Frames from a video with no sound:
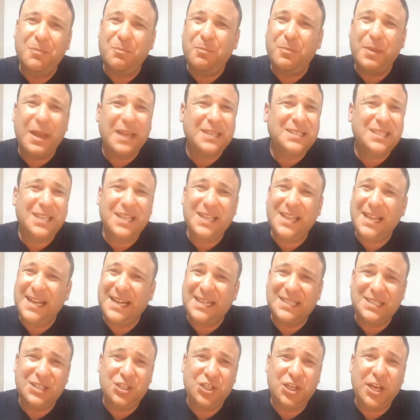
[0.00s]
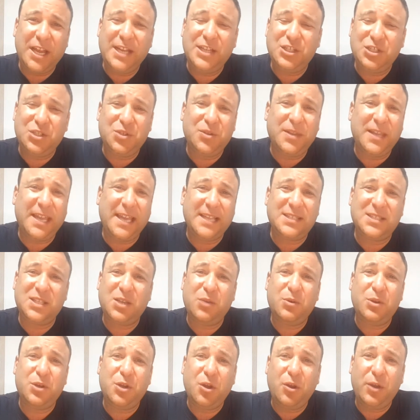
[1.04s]
Basically, that doesn't change until they get
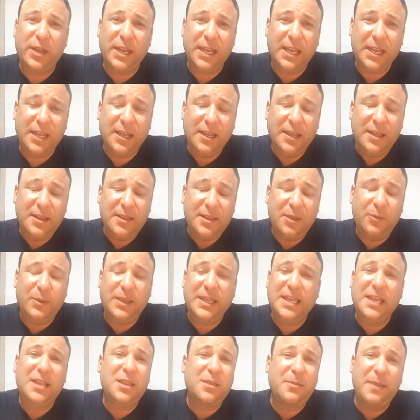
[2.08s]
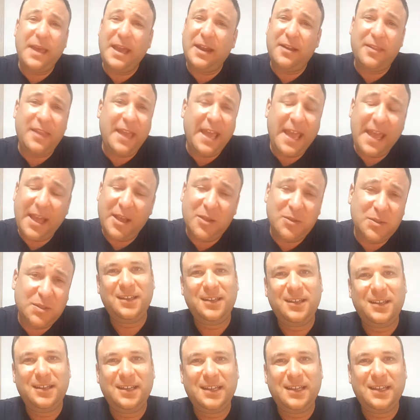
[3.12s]
so annoying that we kick them out of the house.